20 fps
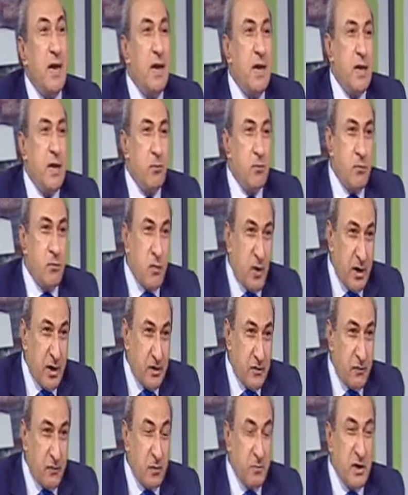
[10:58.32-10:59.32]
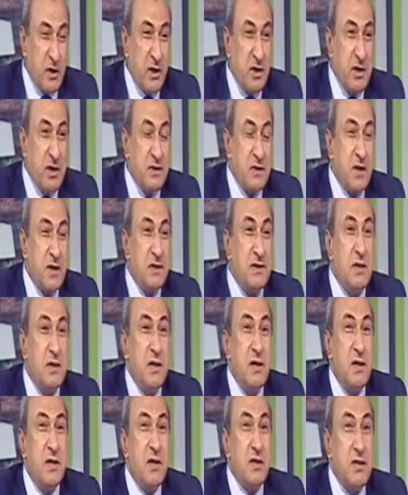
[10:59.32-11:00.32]
him right from the early start
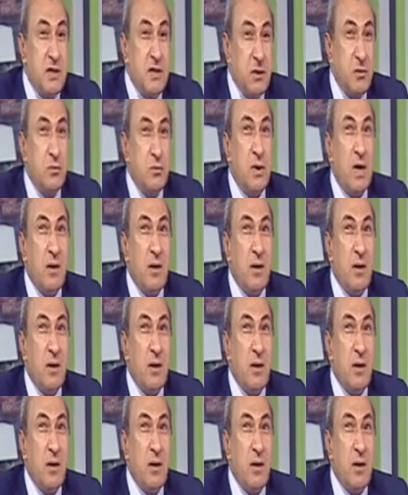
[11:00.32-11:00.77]
to,